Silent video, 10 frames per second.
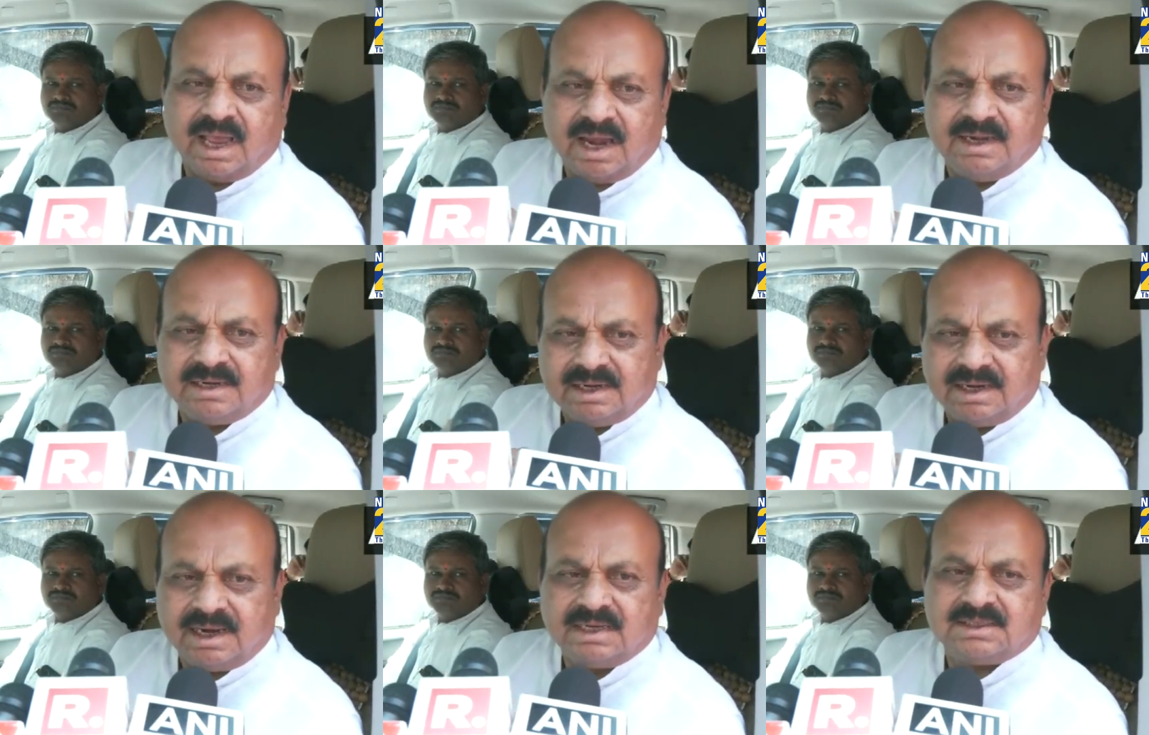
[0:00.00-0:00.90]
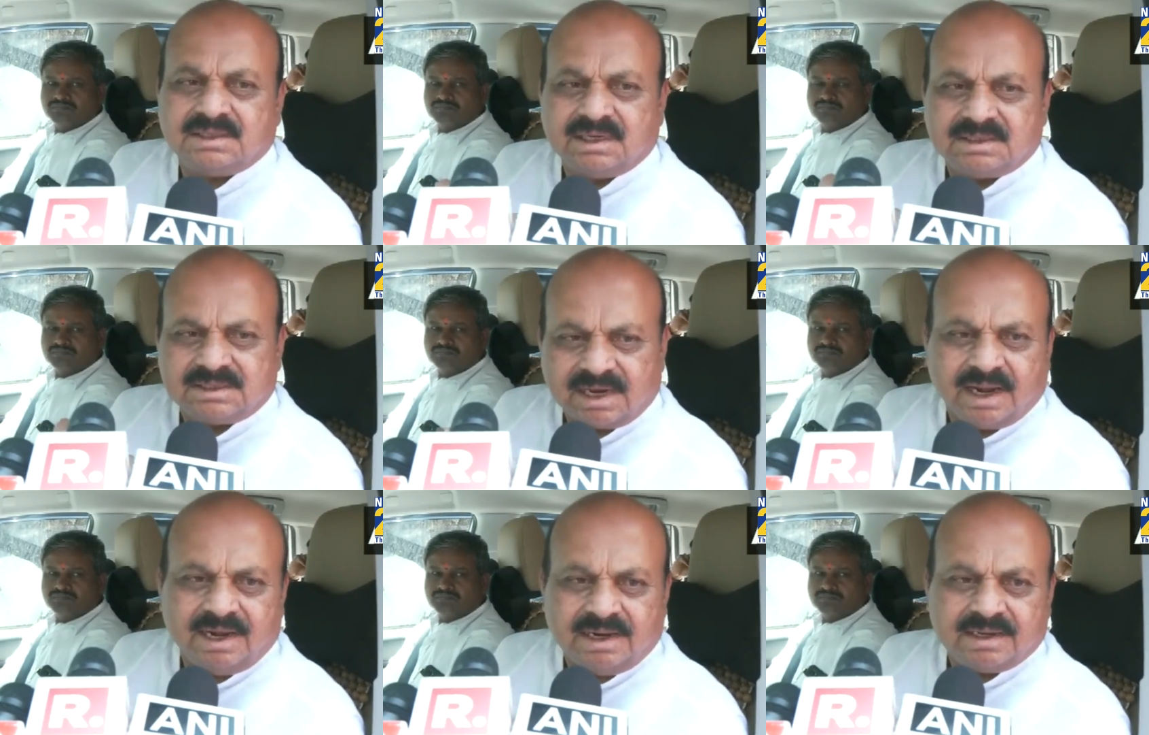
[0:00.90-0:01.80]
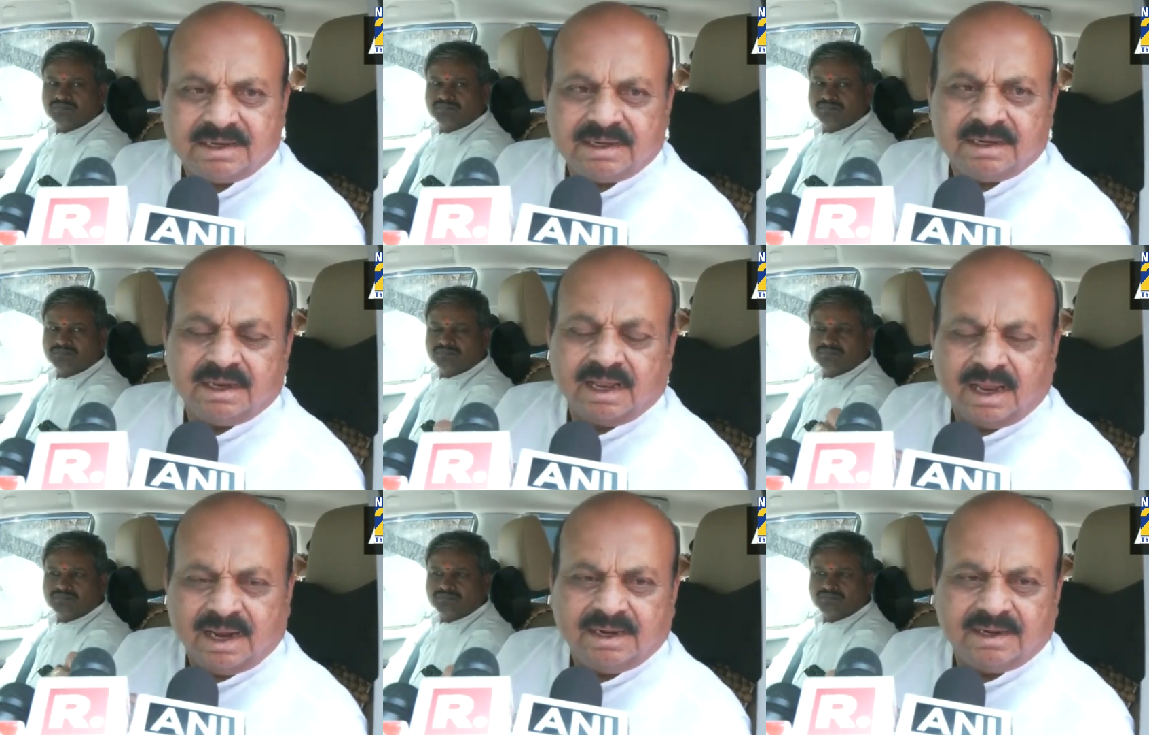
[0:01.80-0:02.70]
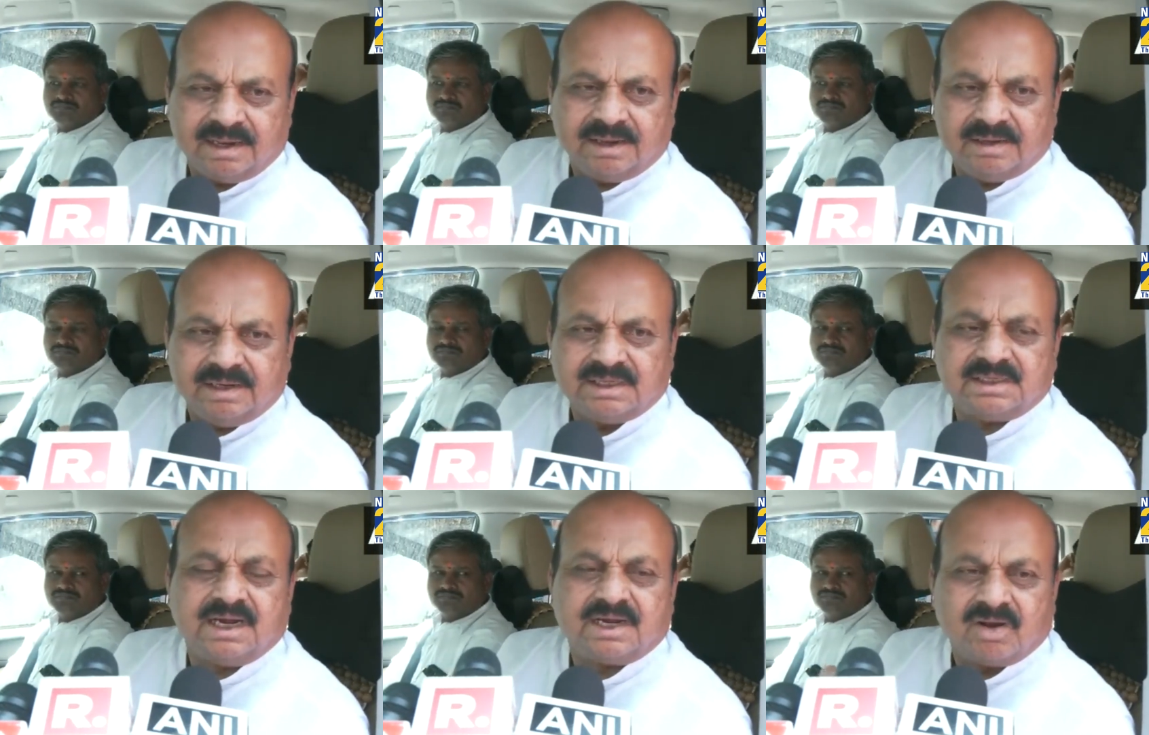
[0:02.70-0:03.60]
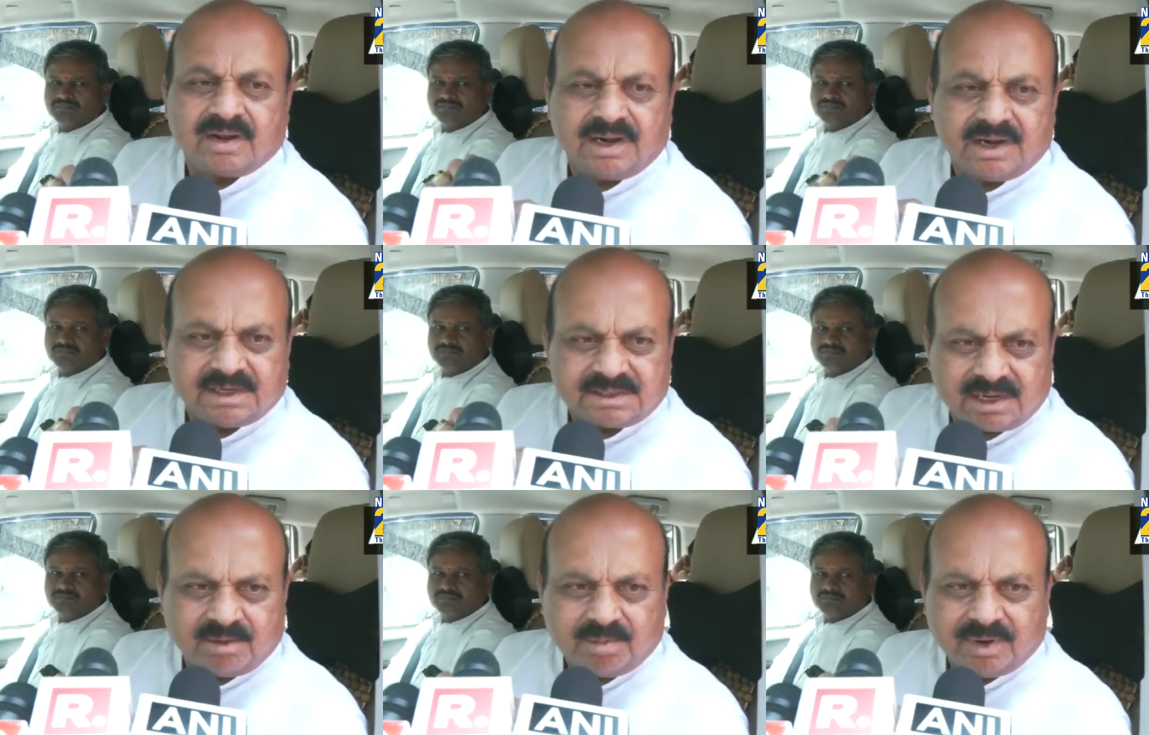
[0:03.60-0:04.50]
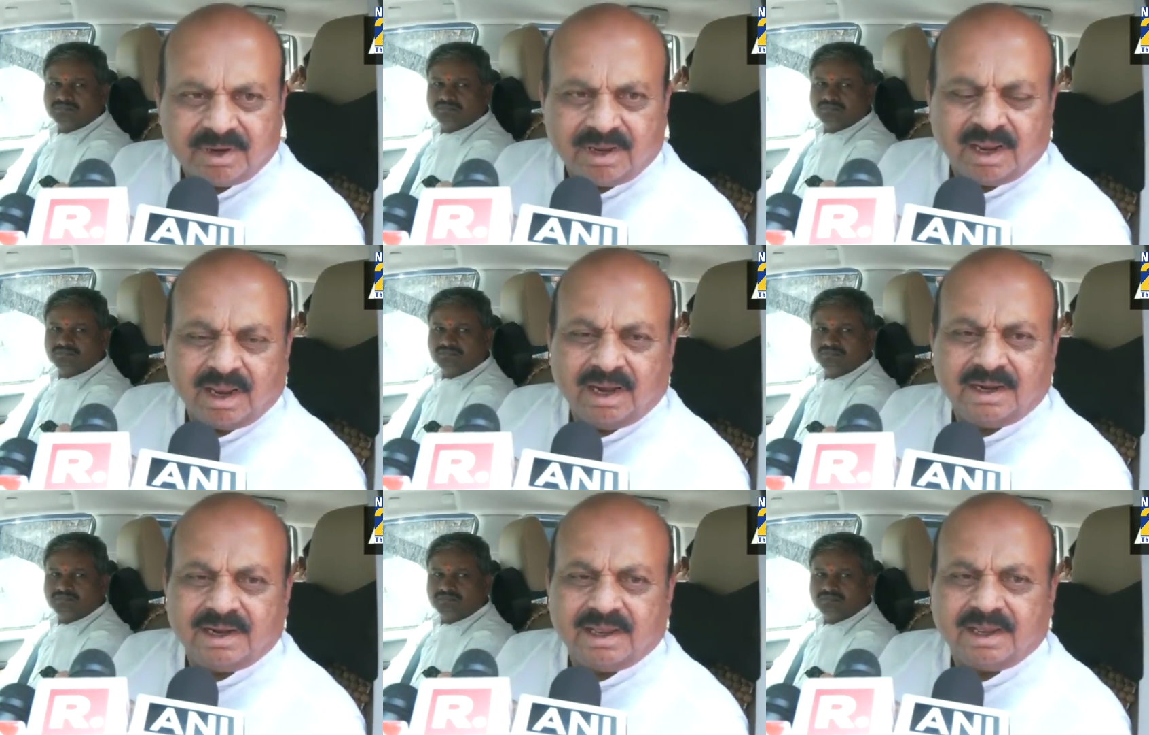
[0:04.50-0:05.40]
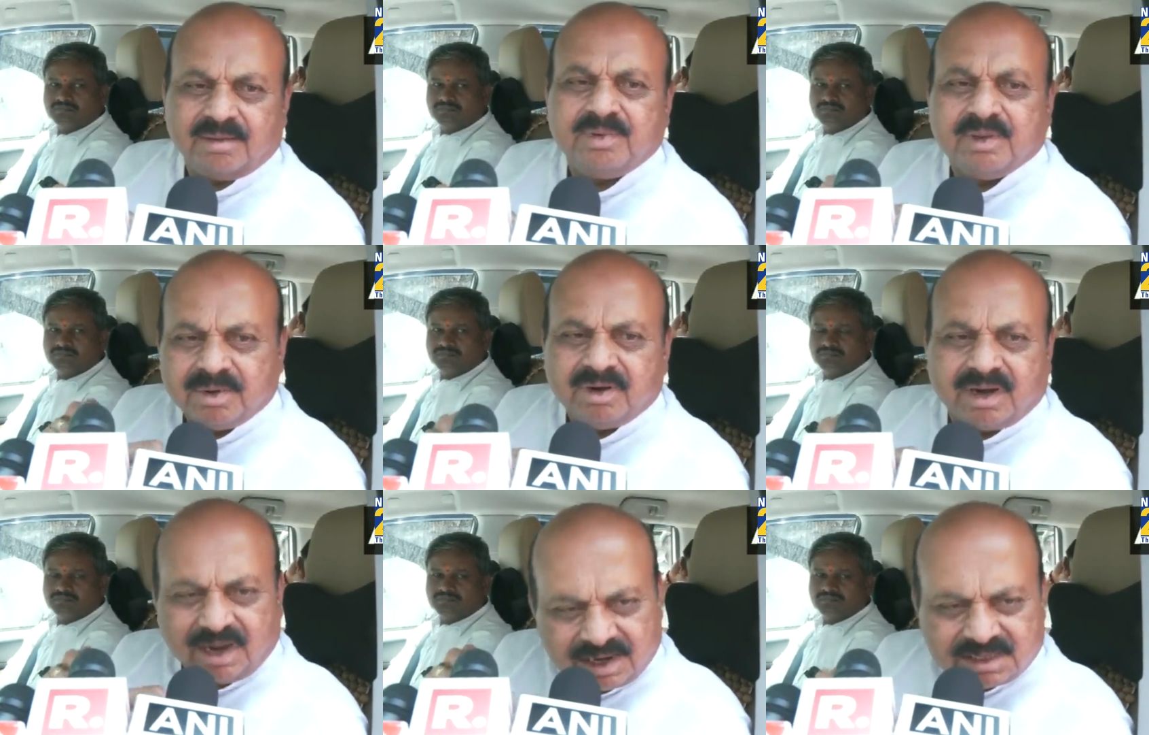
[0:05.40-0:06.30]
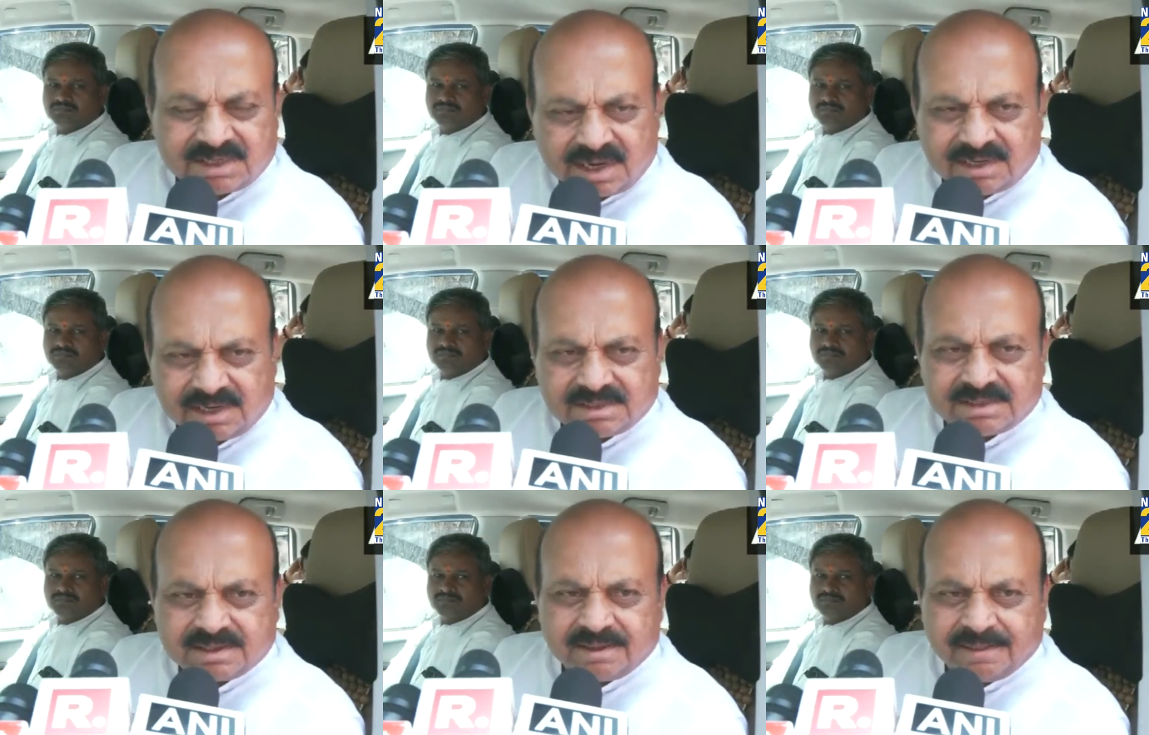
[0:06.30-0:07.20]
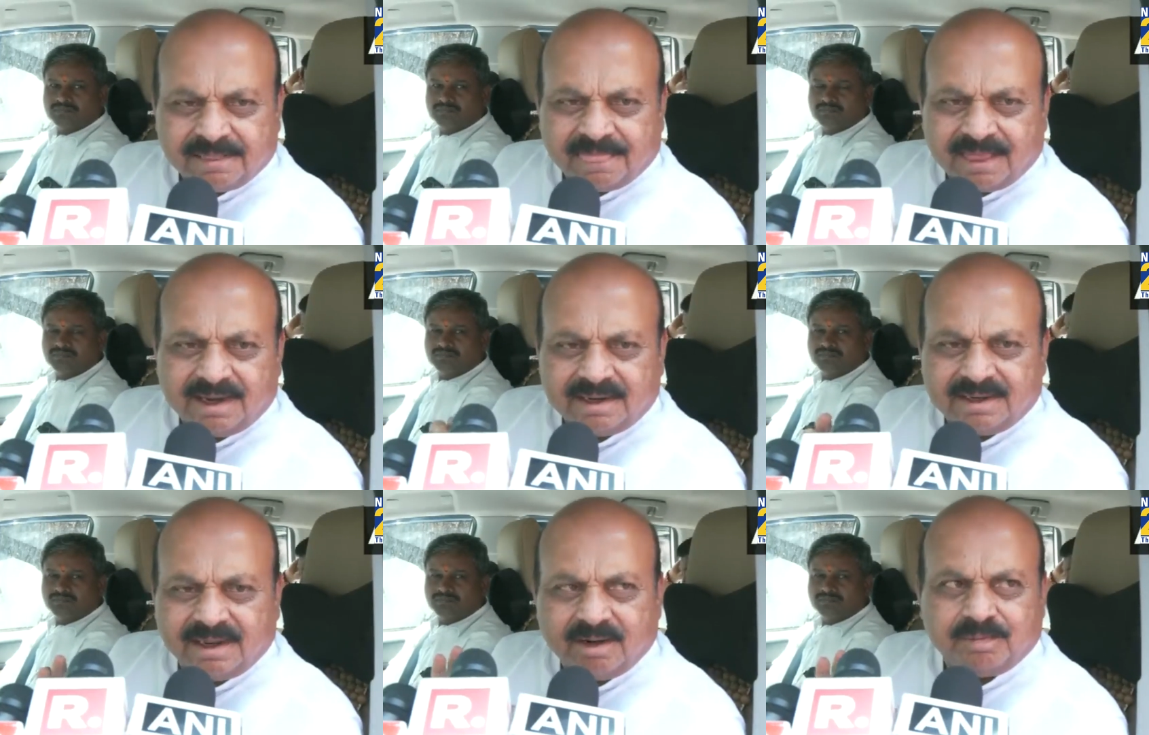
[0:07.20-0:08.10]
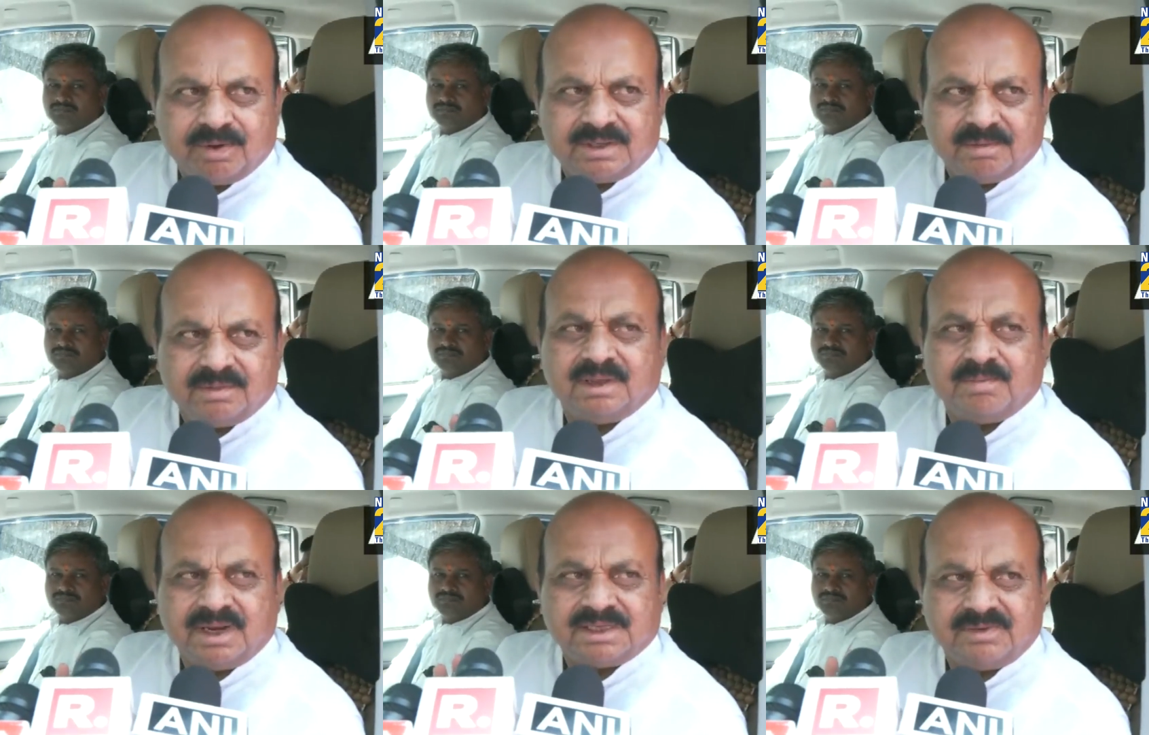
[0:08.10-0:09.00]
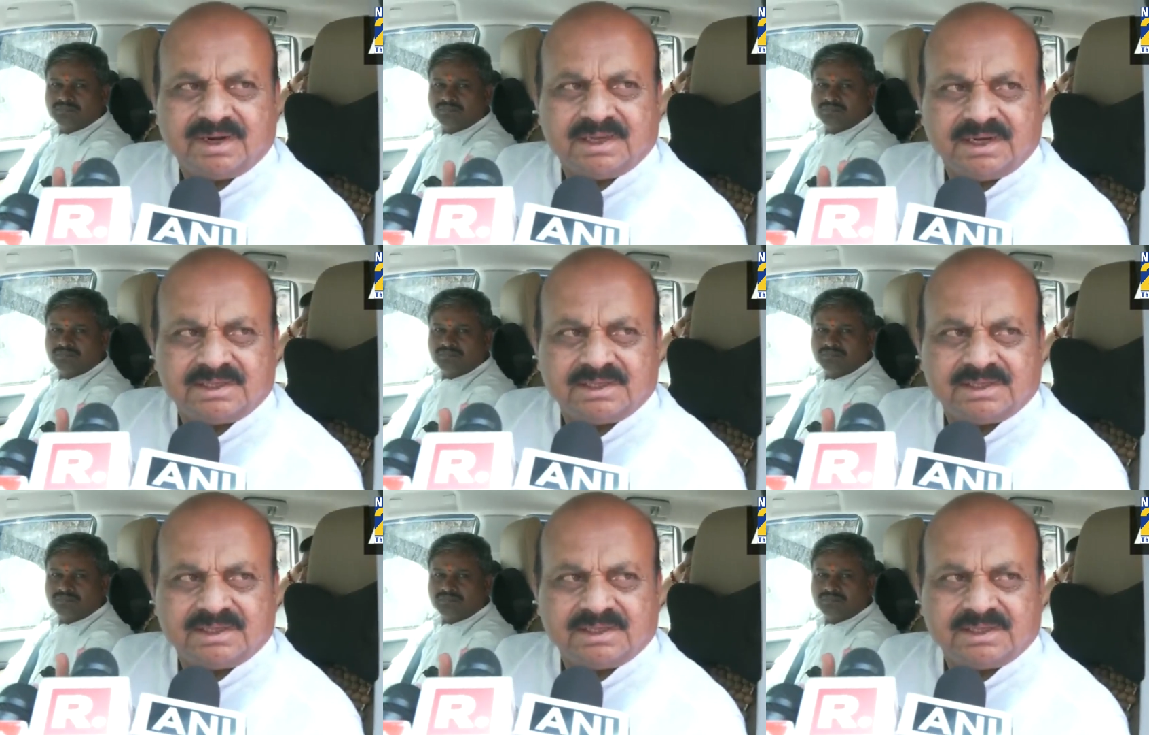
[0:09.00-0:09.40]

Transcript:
Speaker 1: anti-national stand, and uh, it is retrograde step, and uh, people will understand this, and they'll put them in the place where they